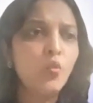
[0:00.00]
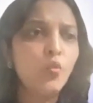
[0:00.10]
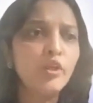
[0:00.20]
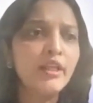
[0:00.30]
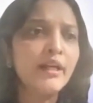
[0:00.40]

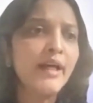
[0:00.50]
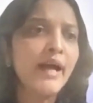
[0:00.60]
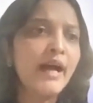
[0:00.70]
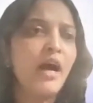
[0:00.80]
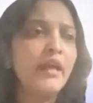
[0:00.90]
would that
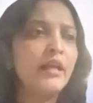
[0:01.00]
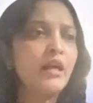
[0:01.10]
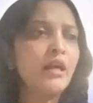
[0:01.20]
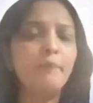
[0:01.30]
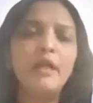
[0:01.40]
have a
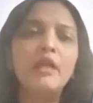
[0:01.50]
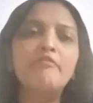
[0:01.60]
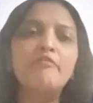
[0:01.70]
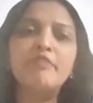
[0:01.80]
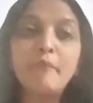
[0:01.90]
higher
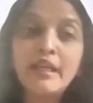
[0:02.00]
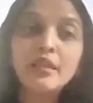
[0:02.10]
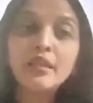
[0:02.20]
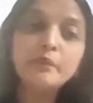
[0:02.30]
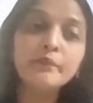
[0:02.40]
uptake from
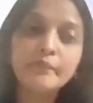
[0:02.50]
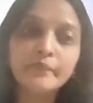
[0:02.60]
men?